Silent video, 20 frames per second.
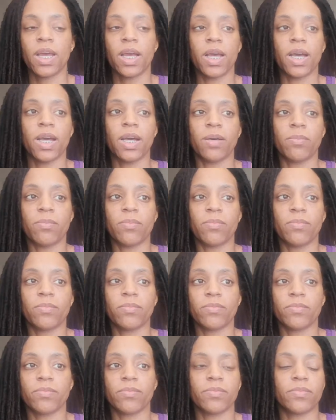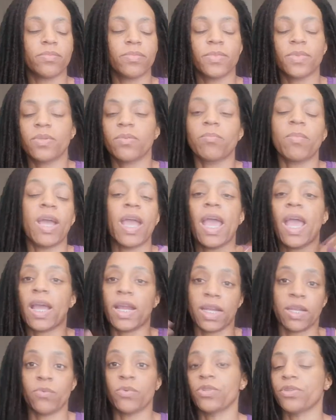20, um, my
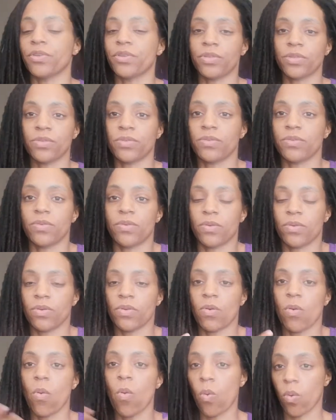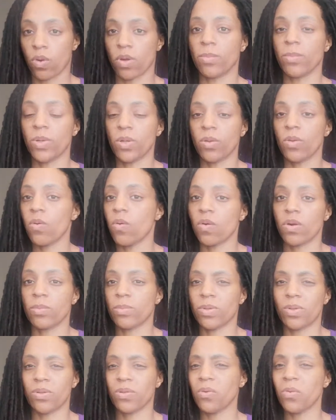acne was just horrible,
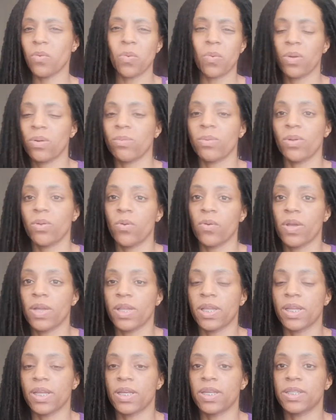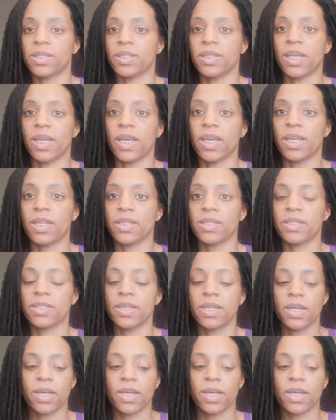horrible, horrible oiliness and